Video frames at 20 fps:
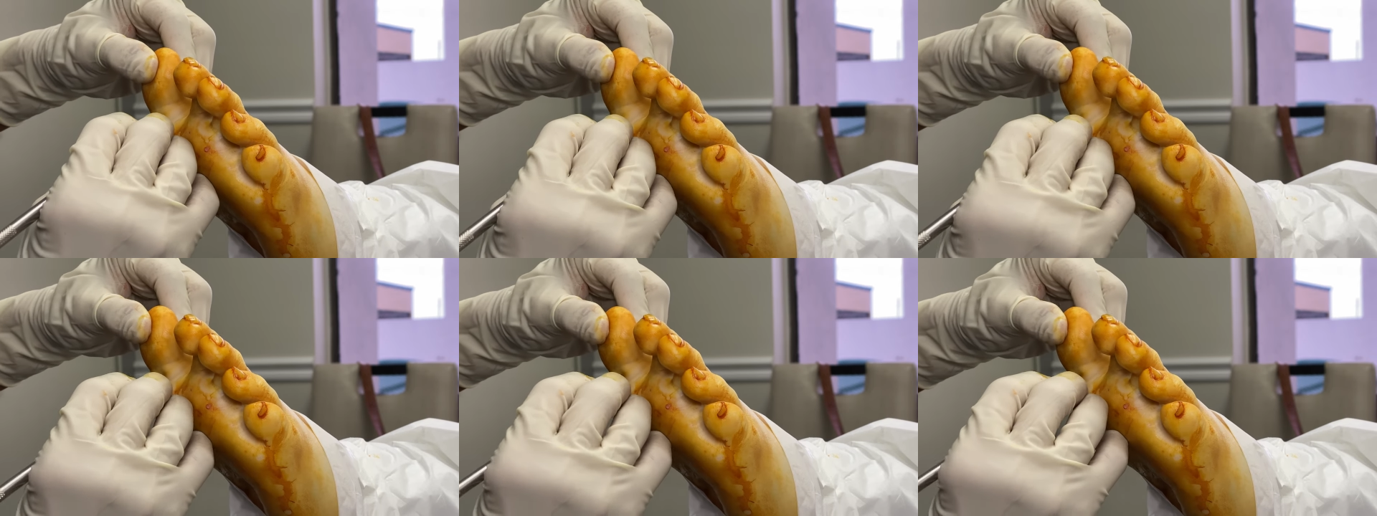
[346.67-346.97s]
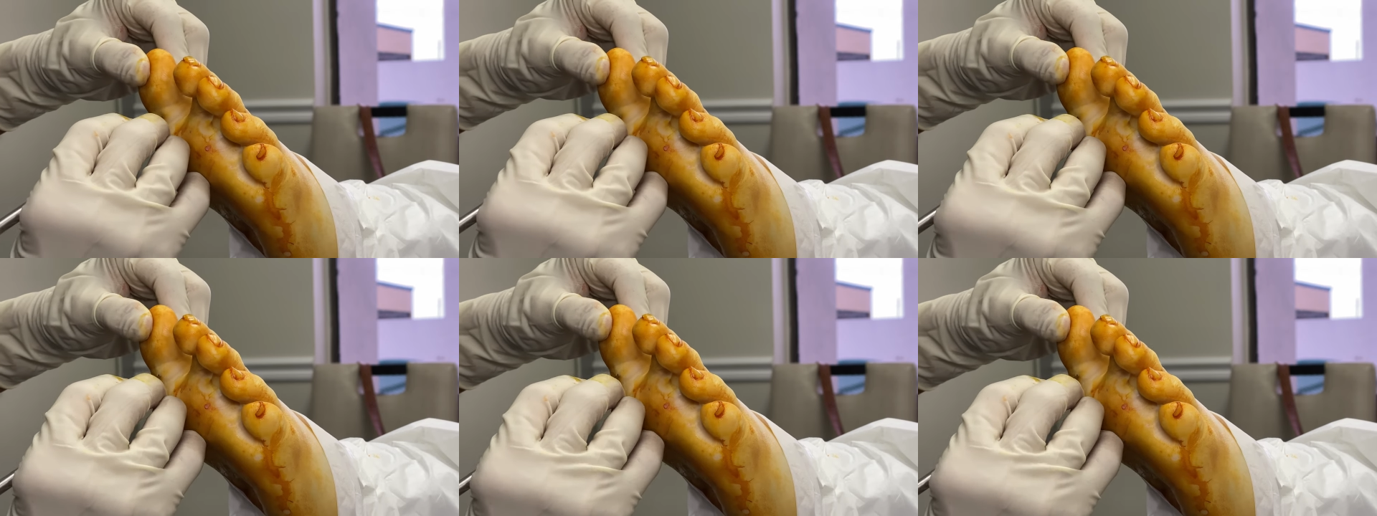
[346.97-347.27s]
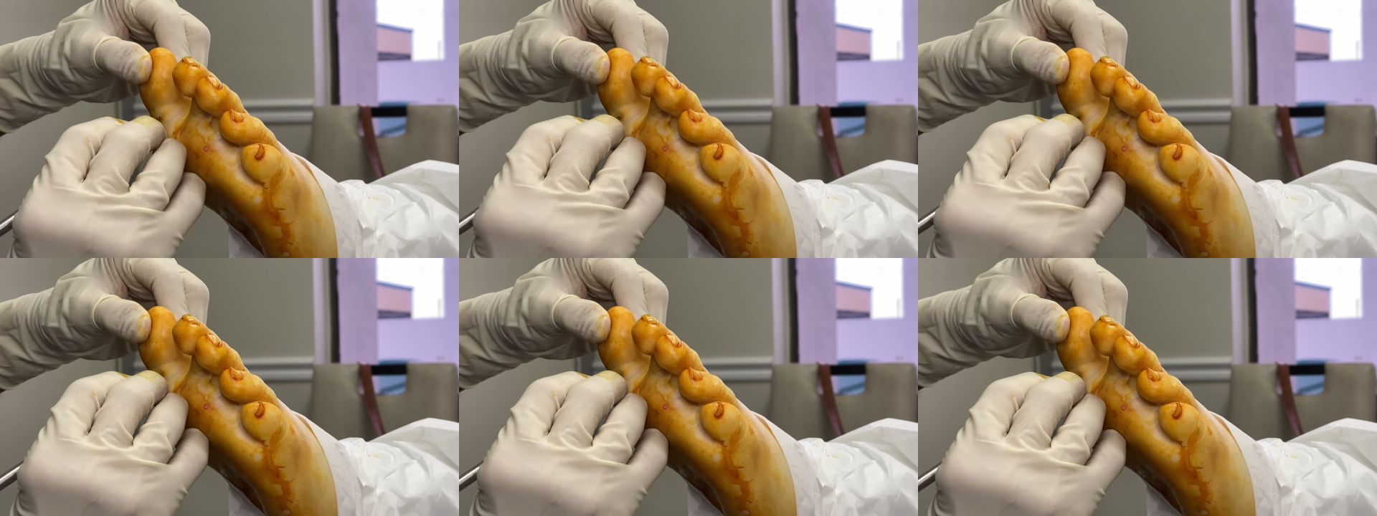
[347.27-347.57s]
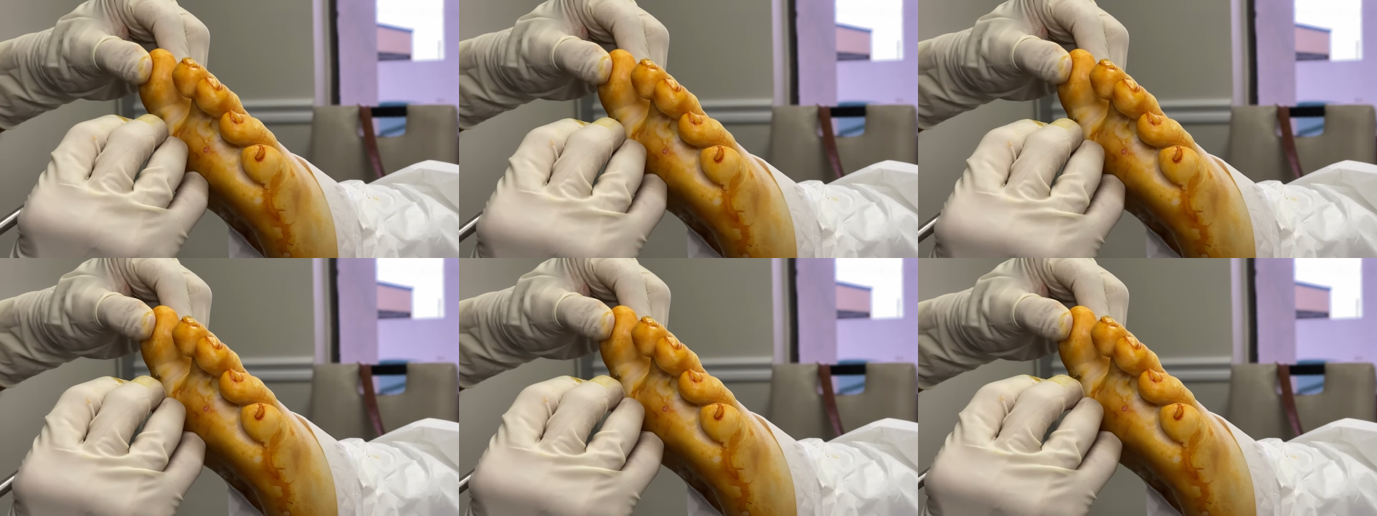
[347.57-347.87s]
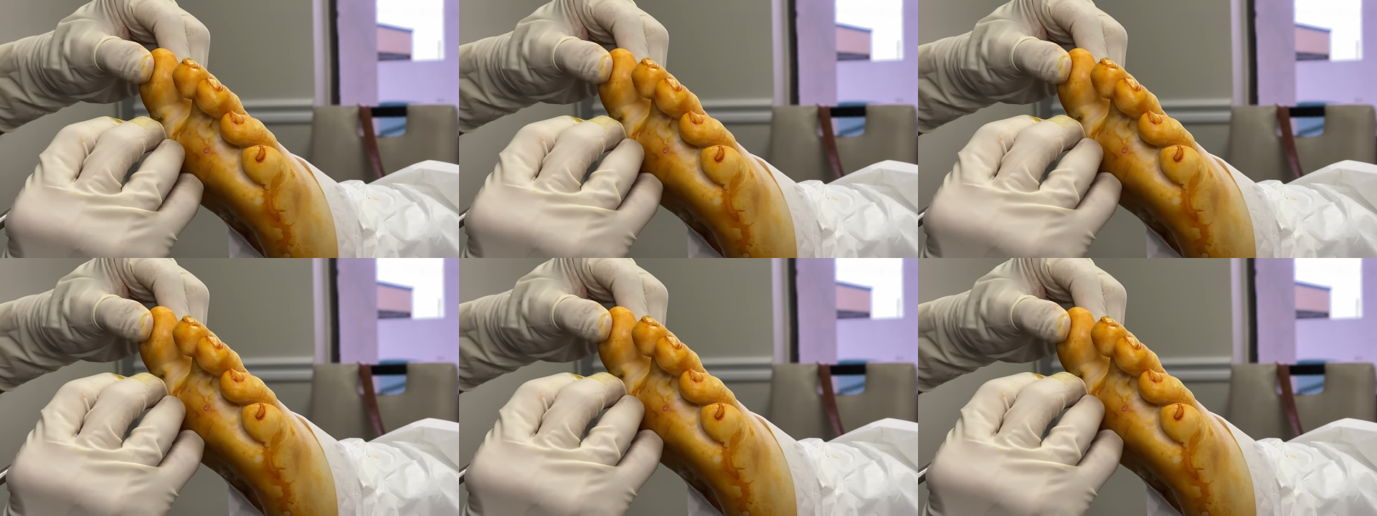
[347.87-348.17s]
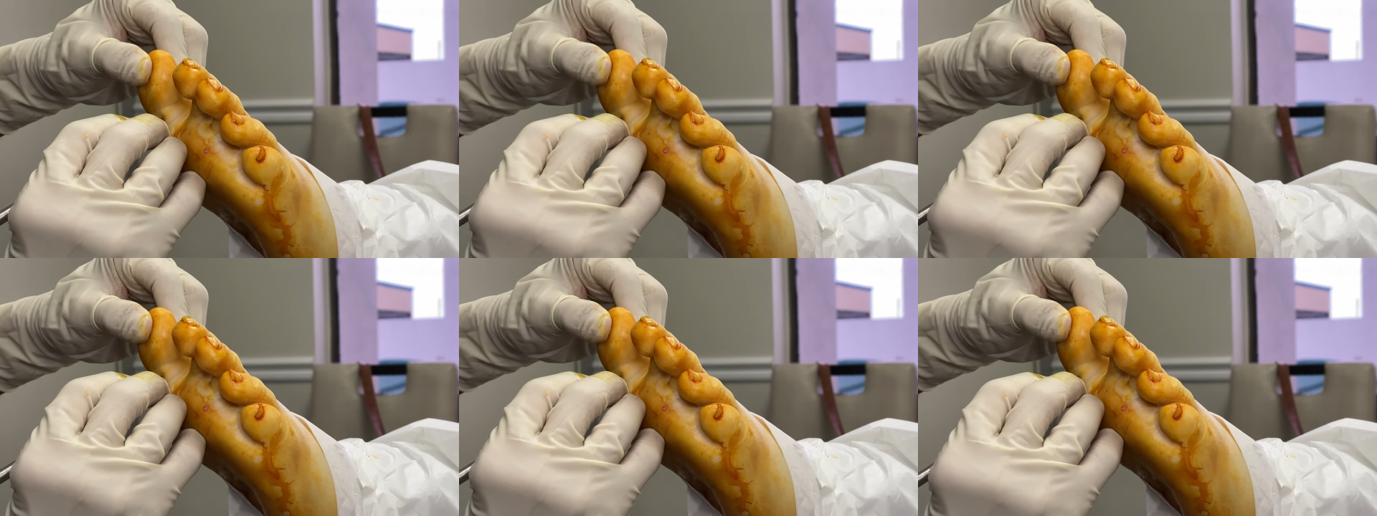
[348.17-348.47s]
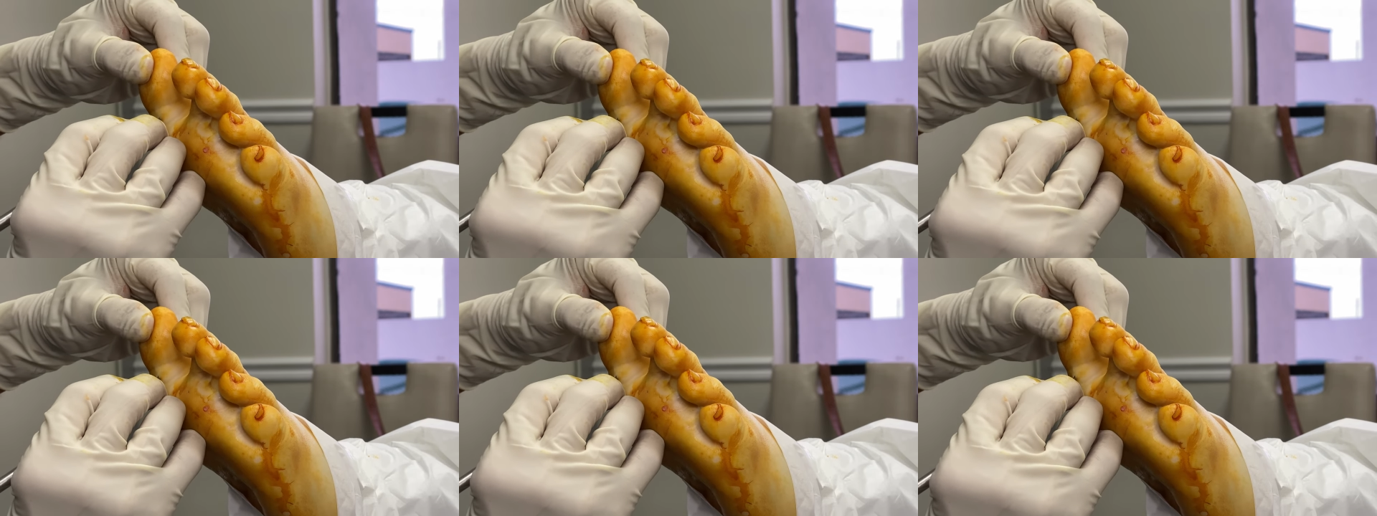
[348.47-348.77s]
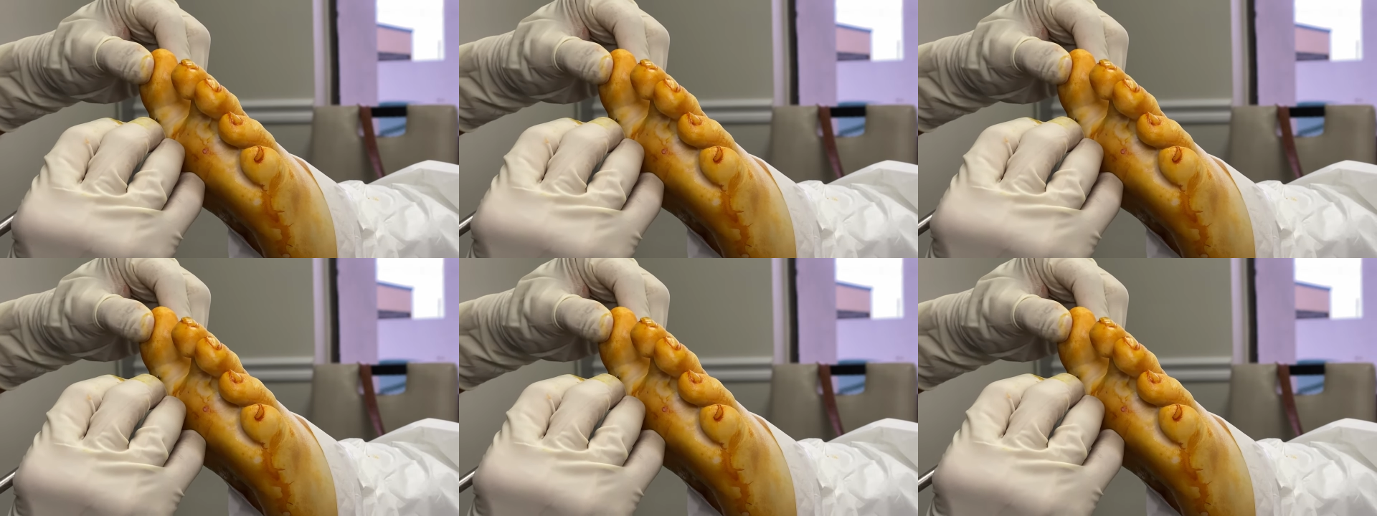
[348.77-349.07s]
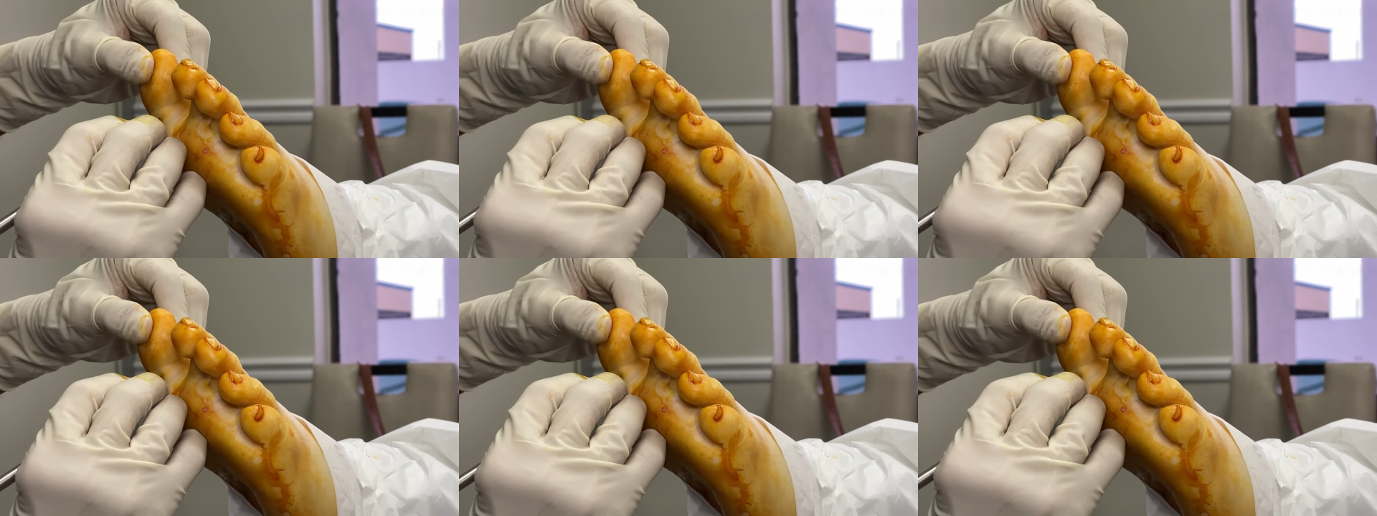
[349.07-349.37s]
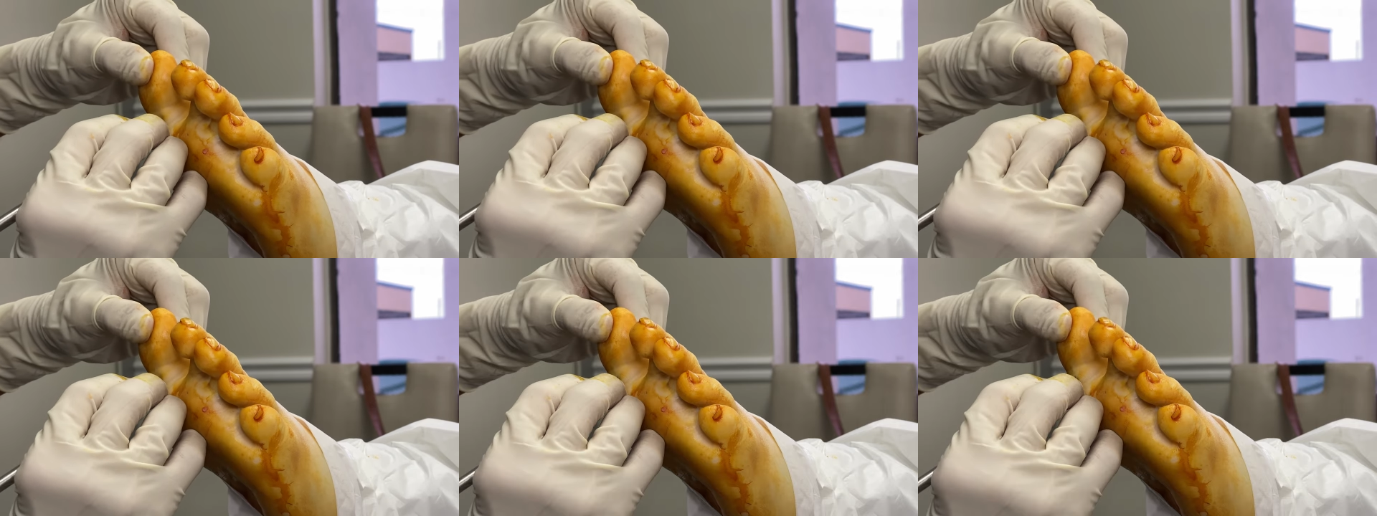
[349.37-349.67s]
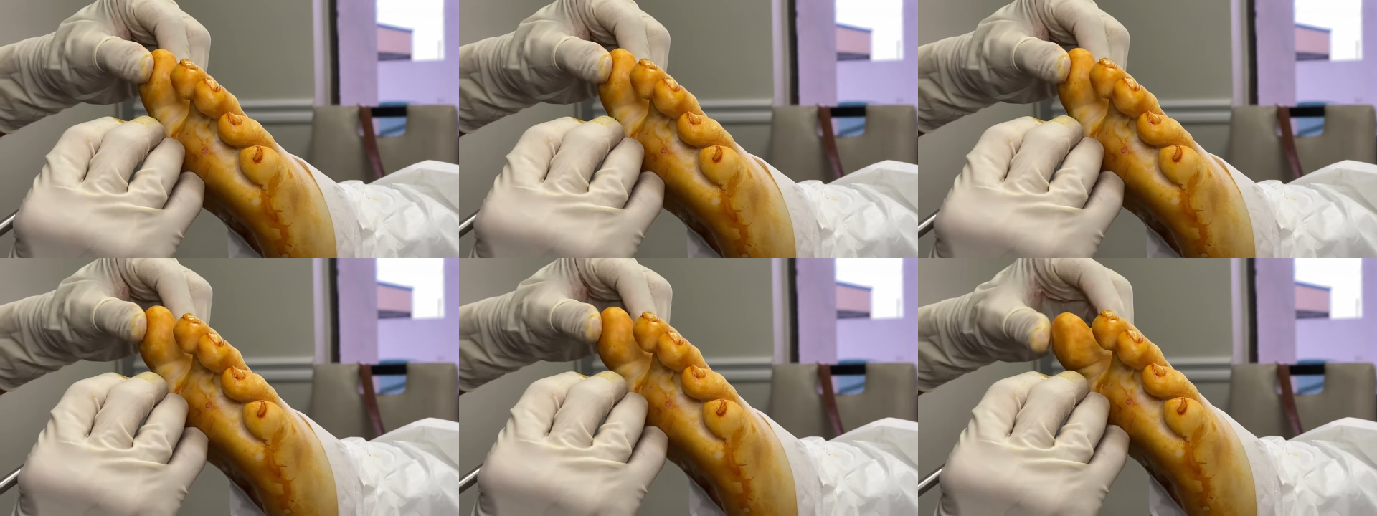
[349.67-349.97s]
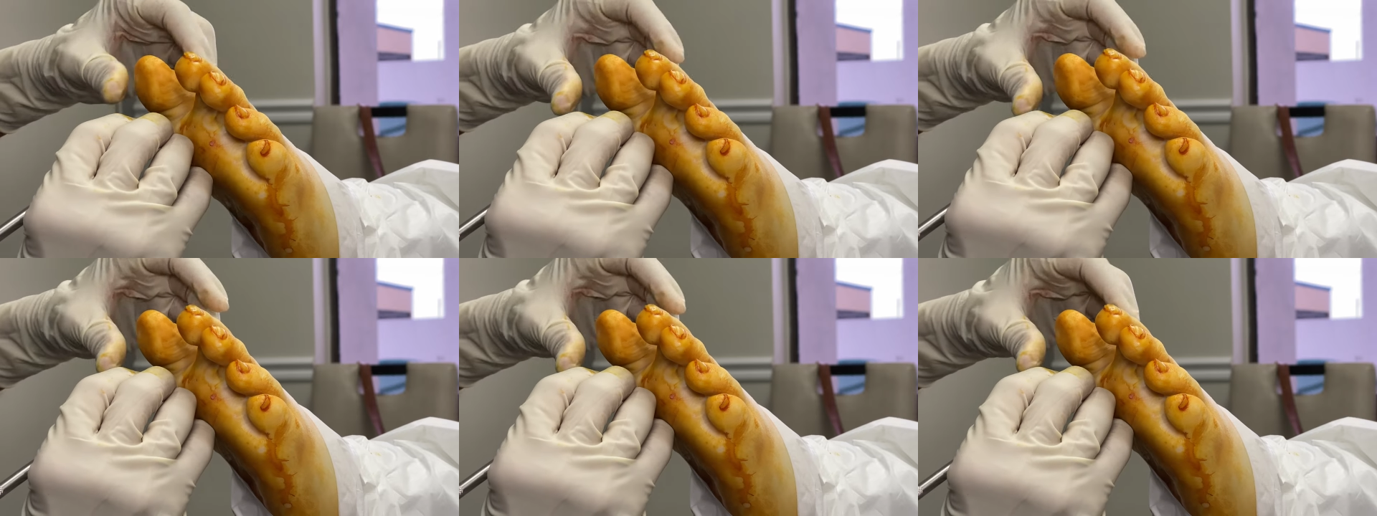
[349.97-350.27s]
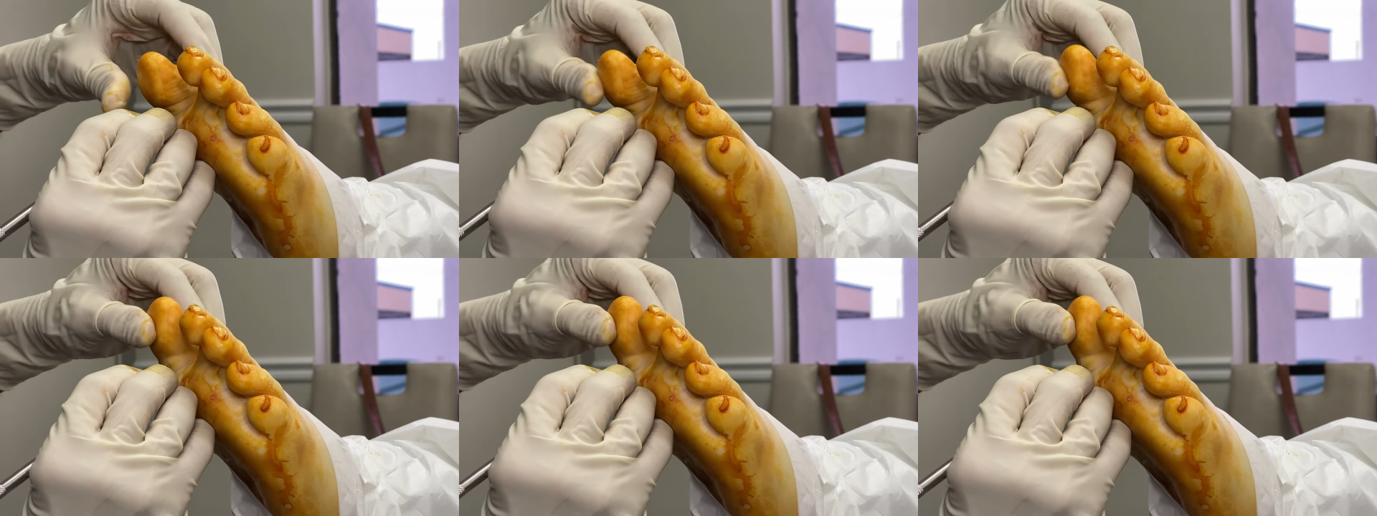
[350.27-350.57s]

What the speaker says: Nobody's mouth can be seen.